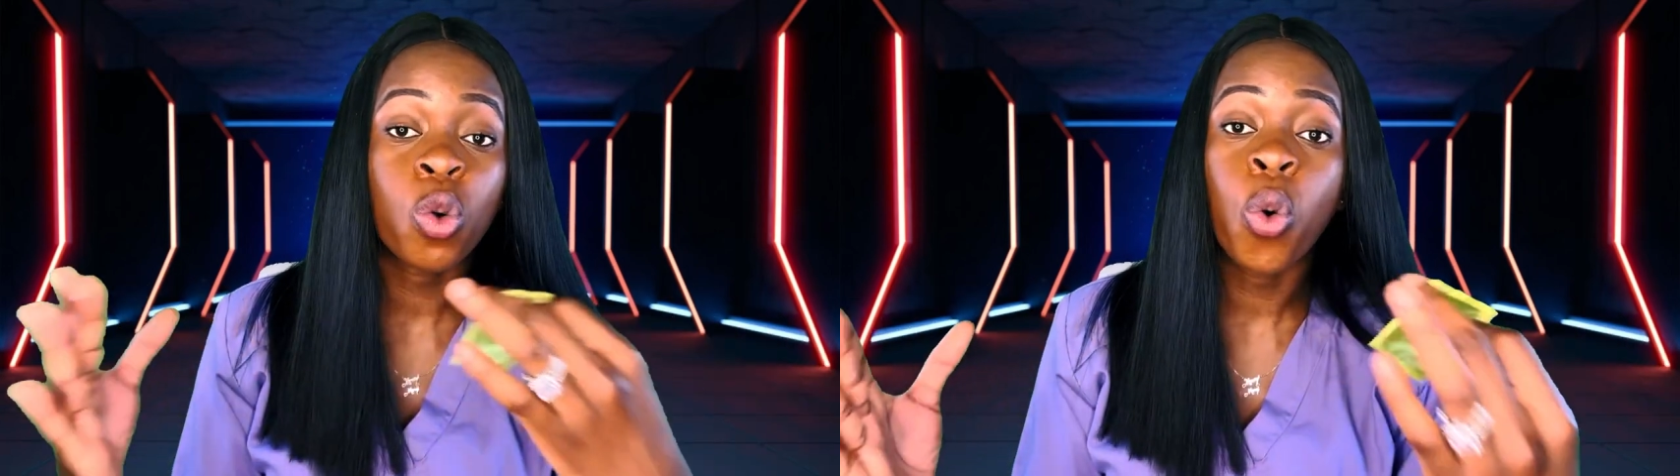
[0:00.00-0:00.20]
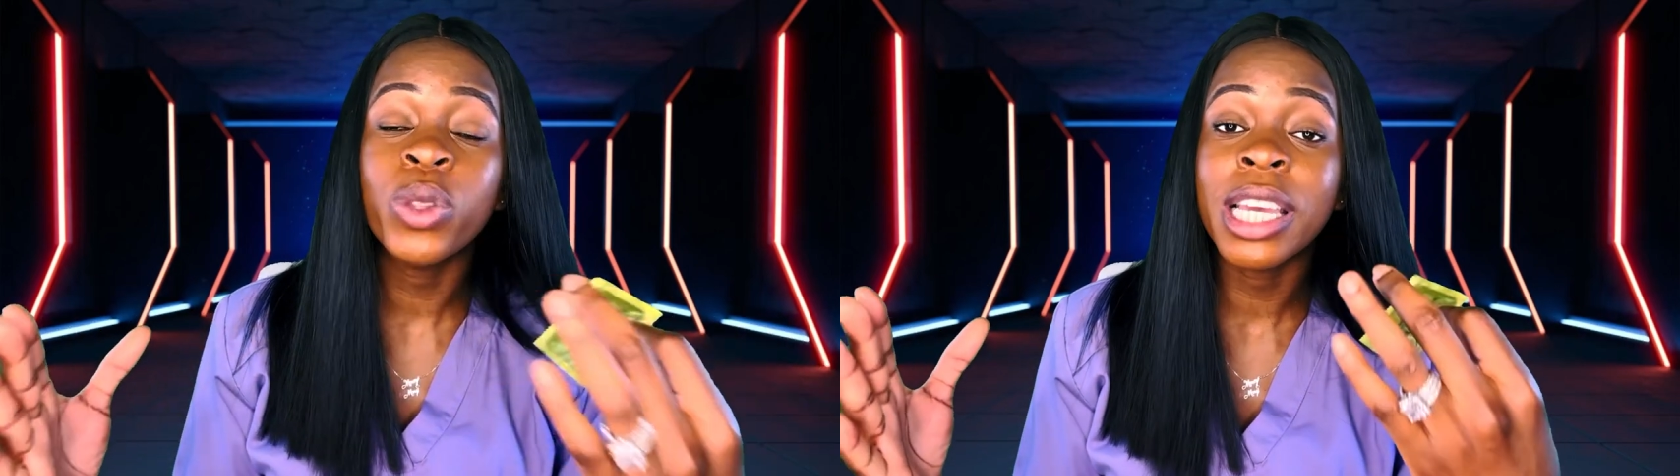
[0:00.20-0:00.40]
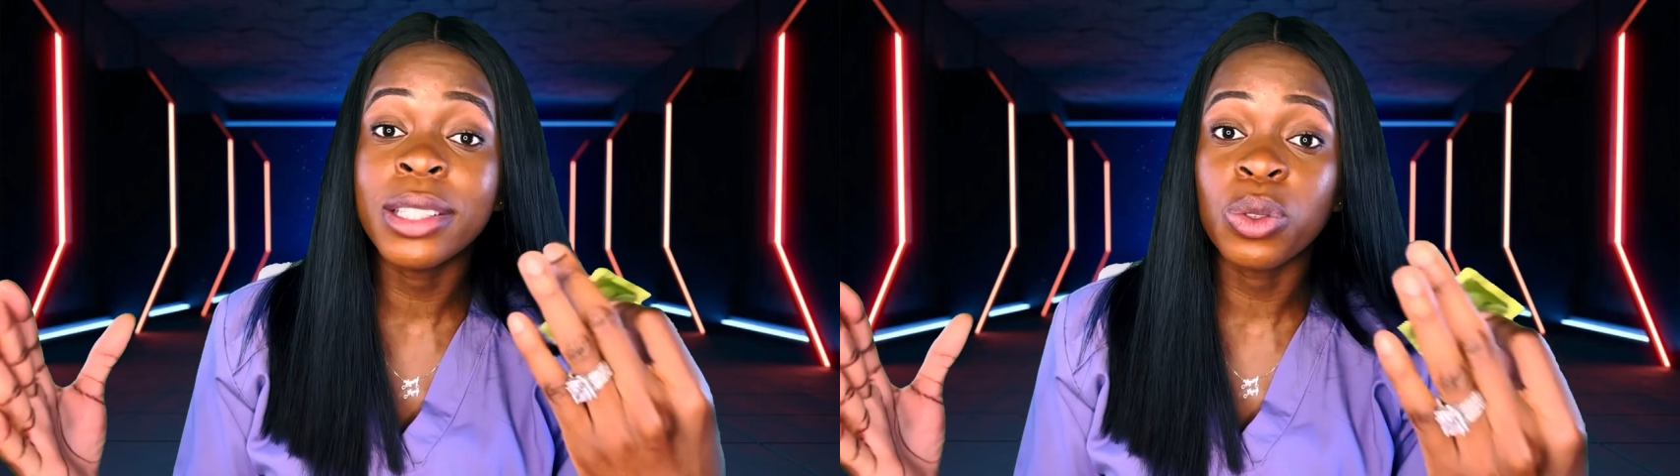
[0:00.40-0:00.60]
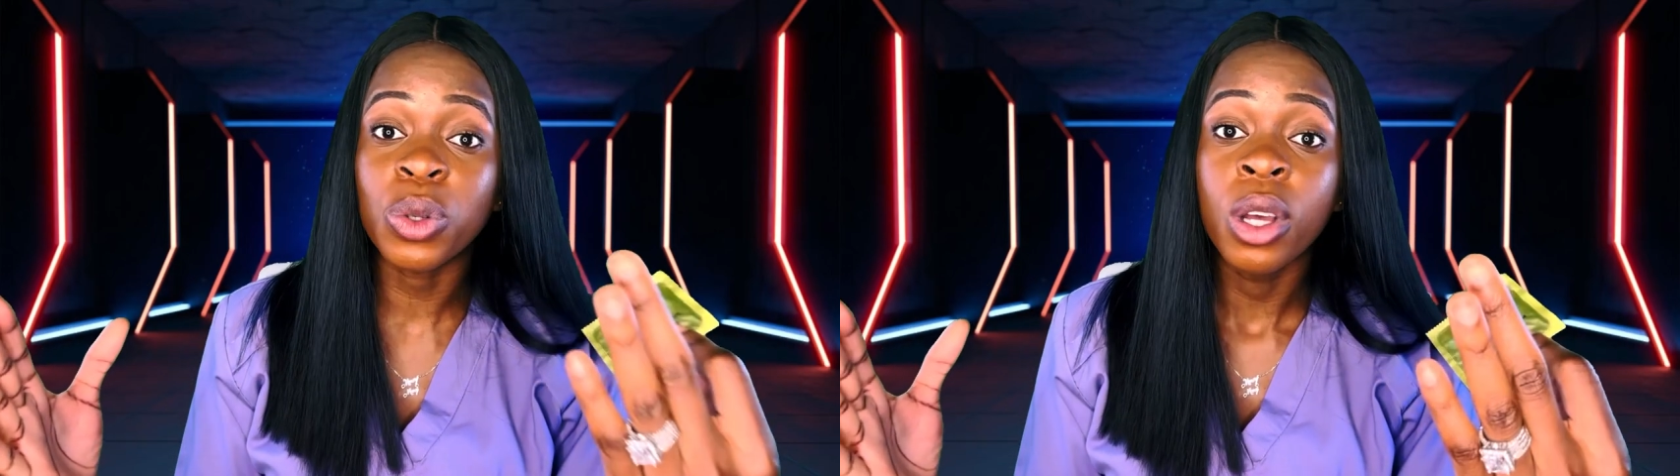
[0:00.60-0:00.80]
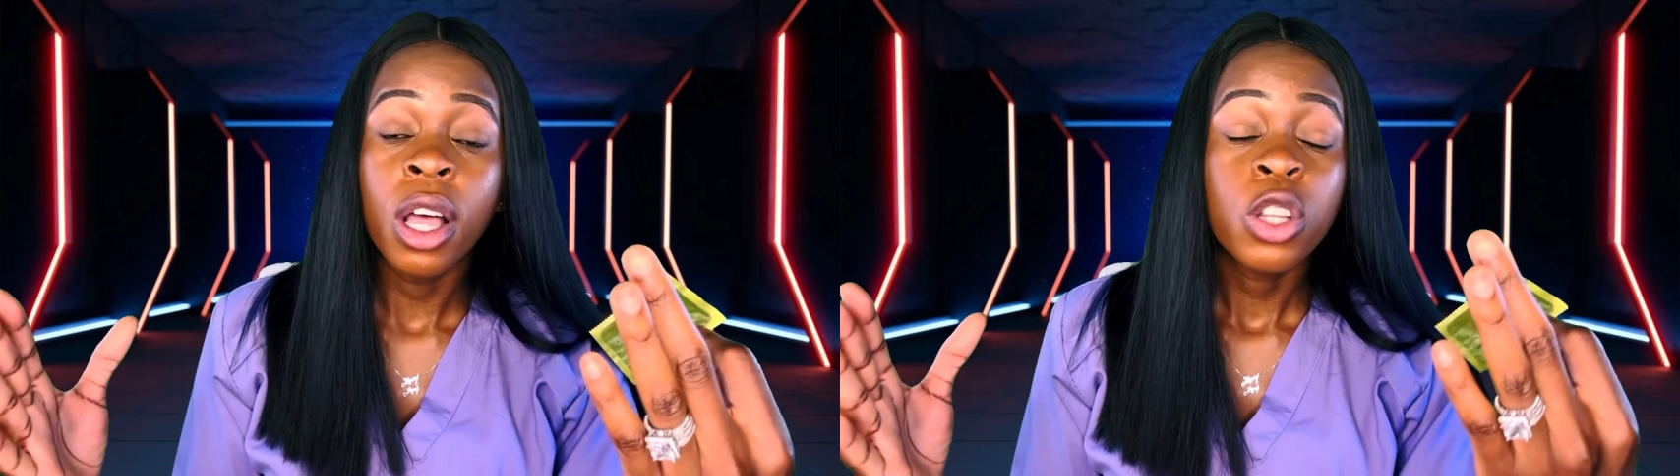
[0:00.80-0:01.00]
go there
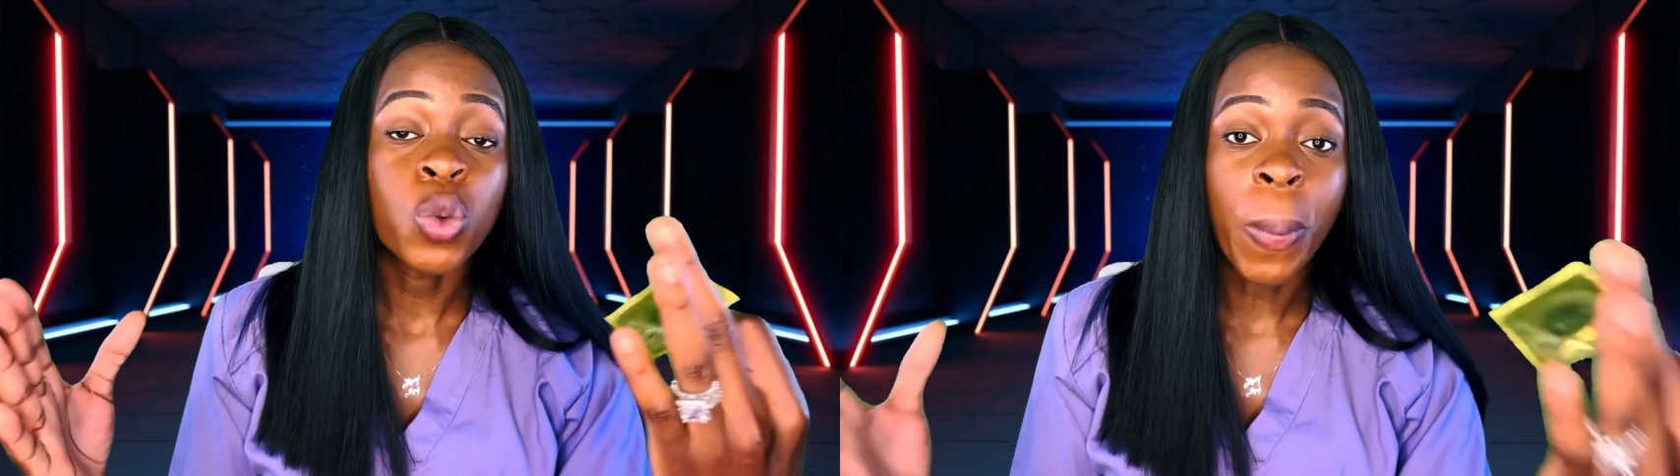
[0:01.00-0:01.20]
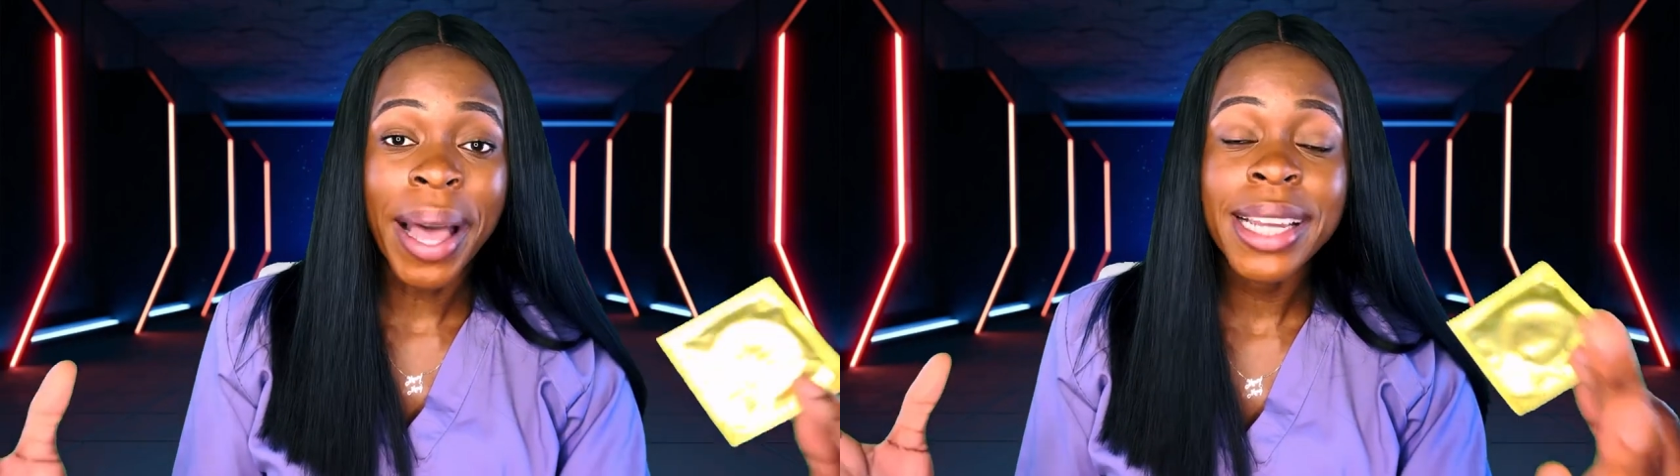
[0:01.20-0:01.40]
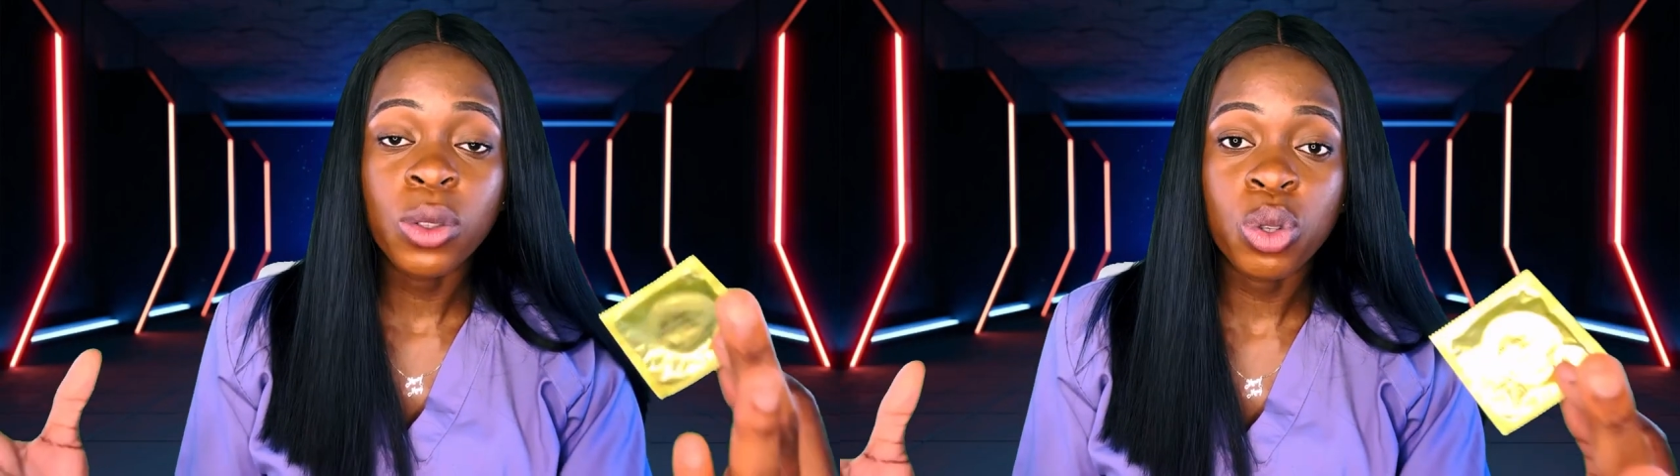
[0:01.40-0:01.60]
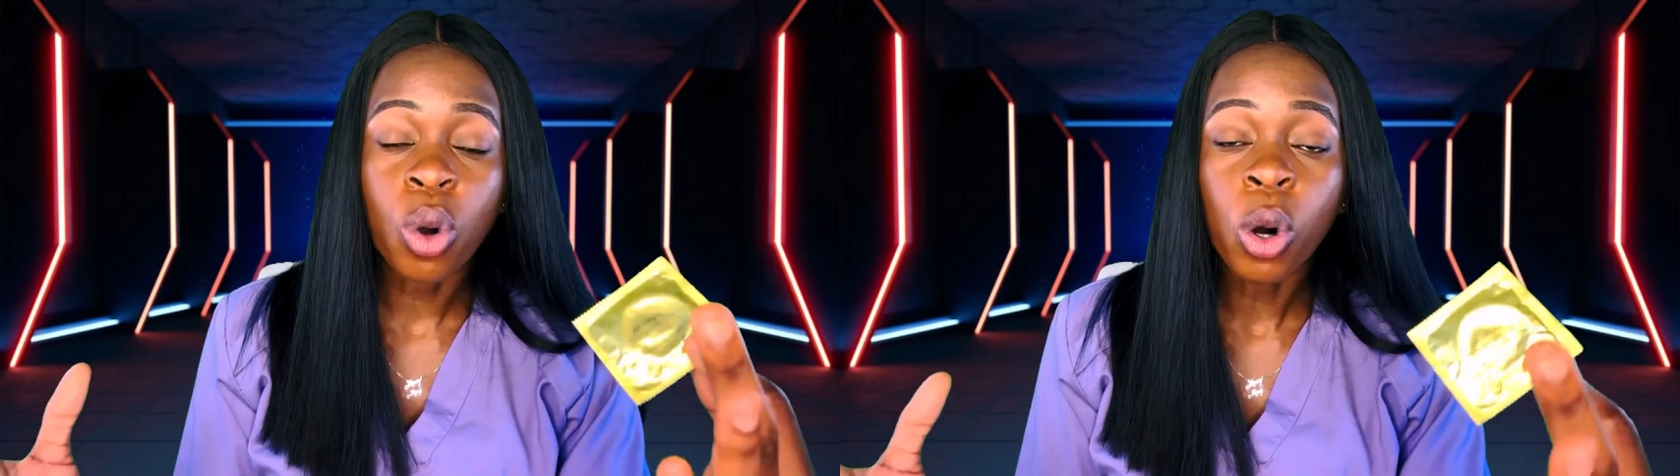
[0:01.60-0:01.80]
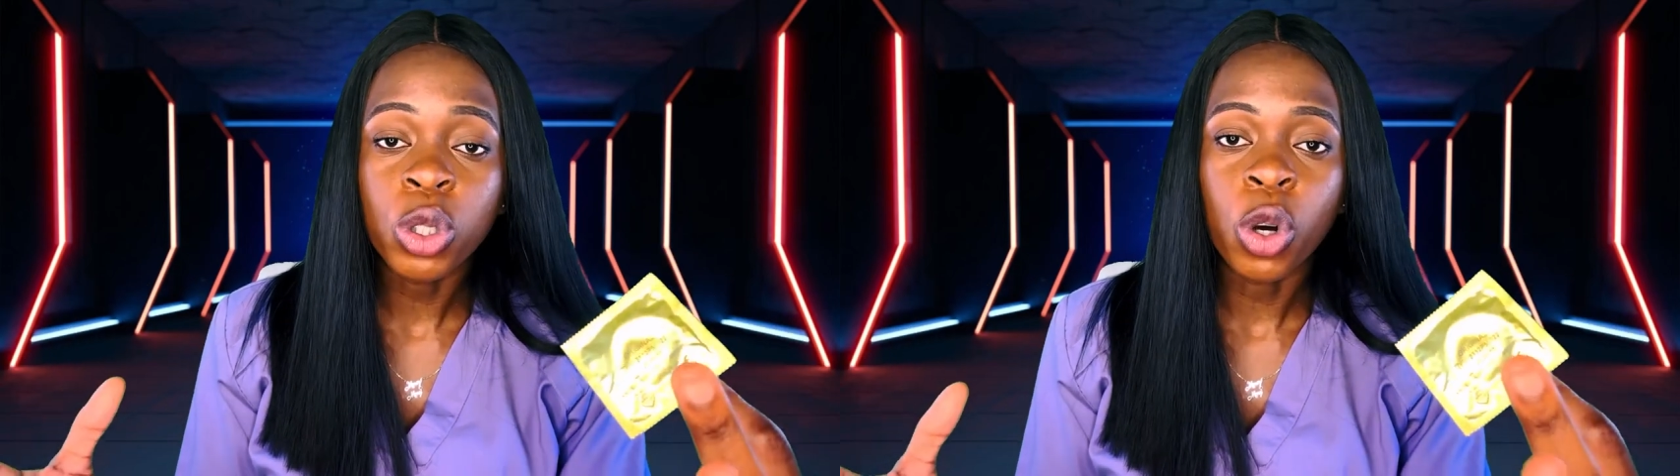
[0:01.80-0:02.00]
to buy those
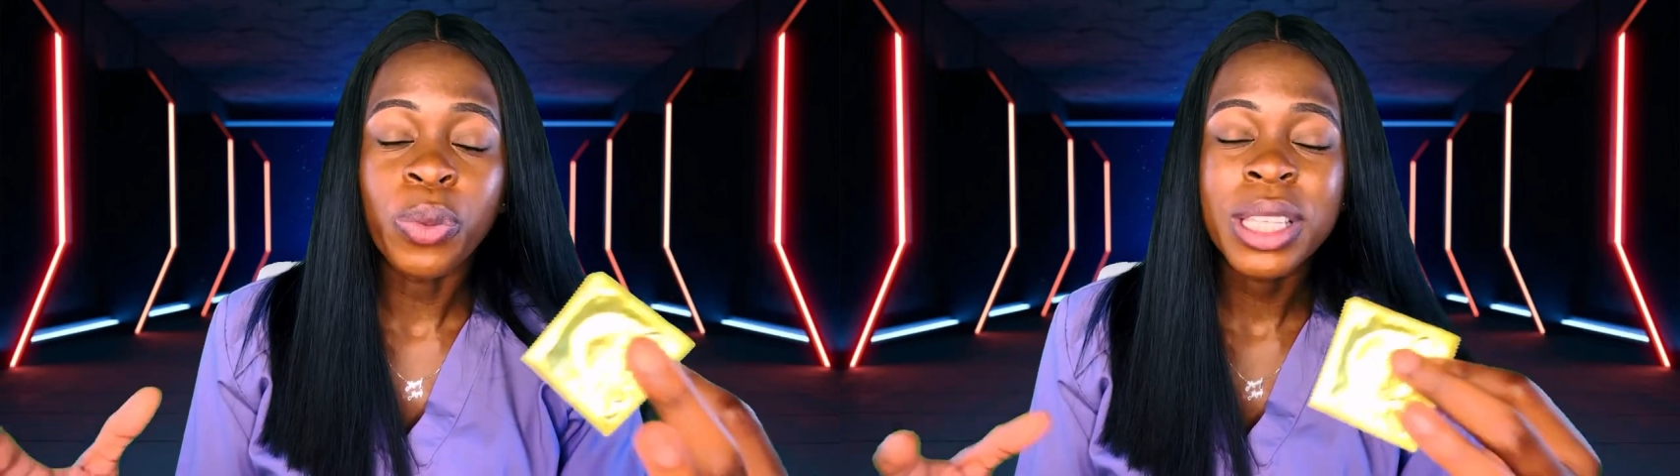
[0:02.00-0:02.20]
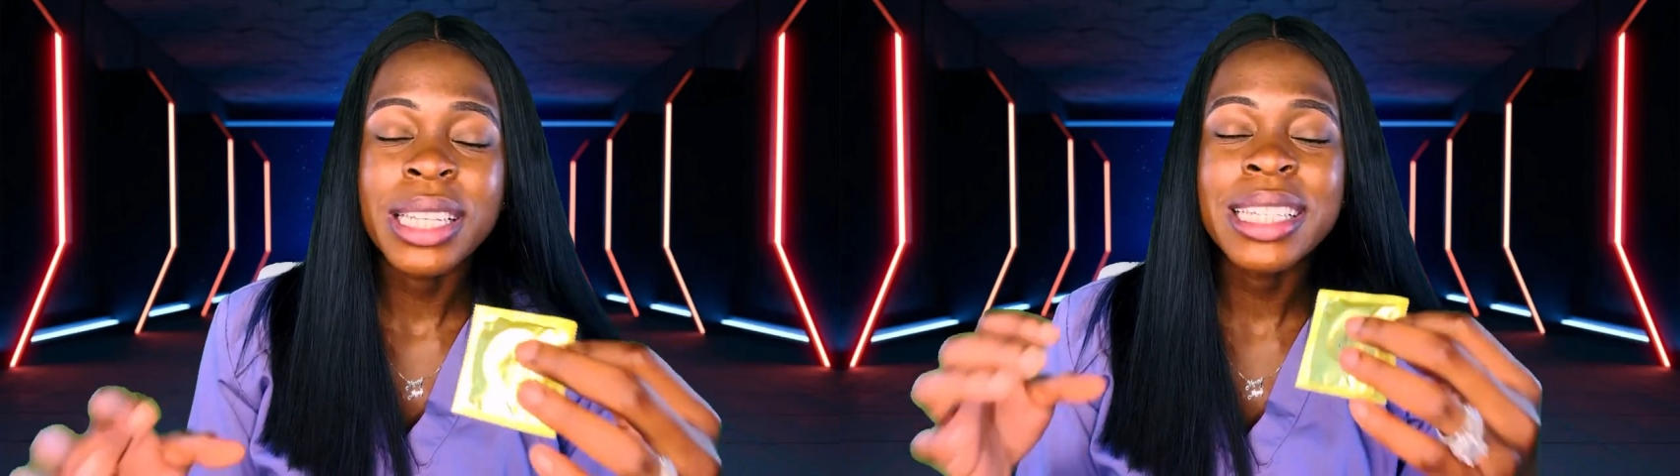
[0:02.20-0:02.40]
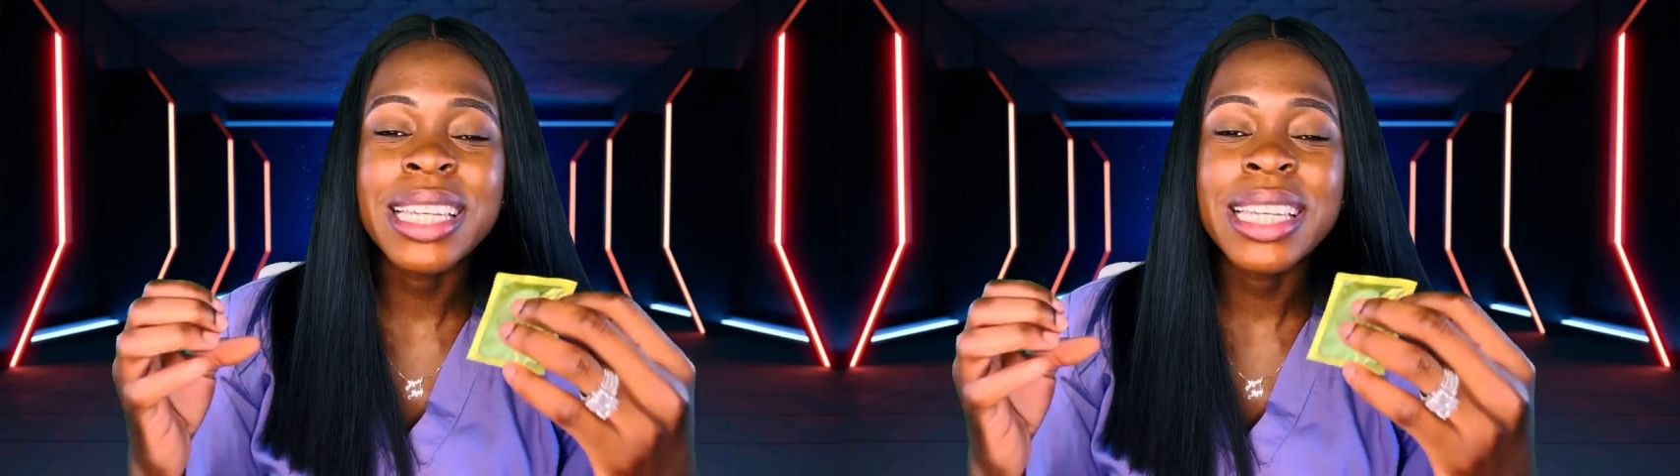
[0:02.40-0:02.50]
condoms,